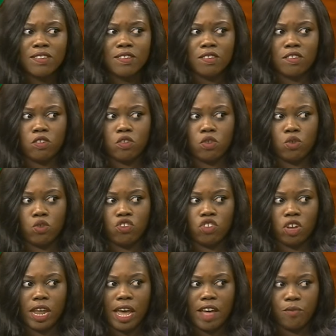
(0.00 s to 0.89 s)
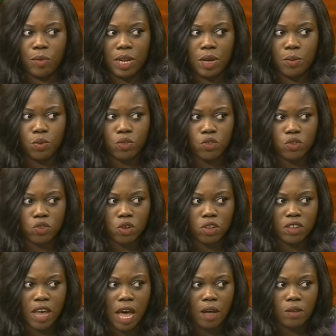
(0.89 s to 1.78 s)
is the solution I've been able to
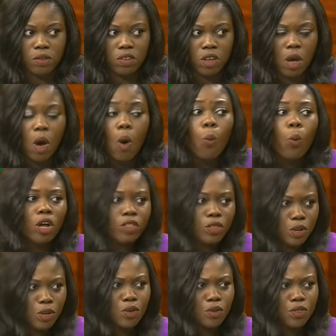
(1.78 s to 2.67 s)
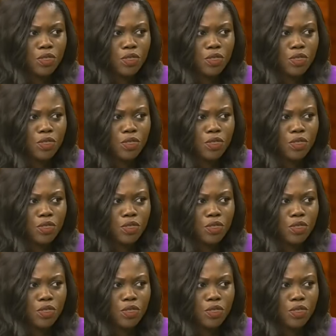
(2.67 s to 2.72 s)
sort out. What do you